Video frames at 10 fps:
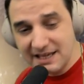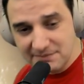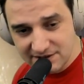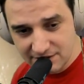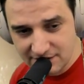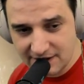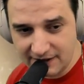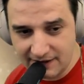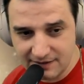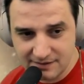is
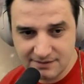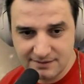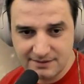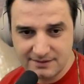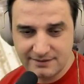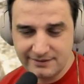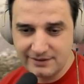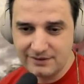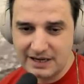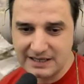running. You
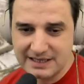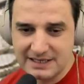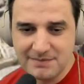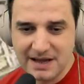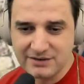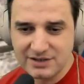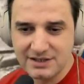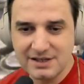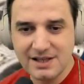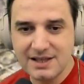know, I can imagine
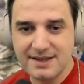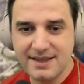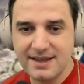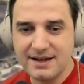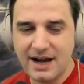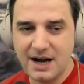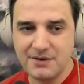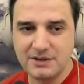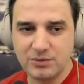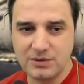how
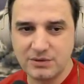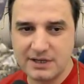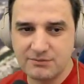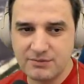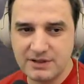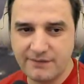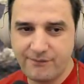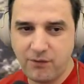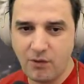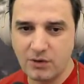it will run with a
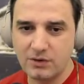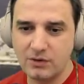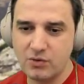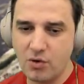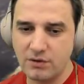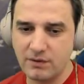4 core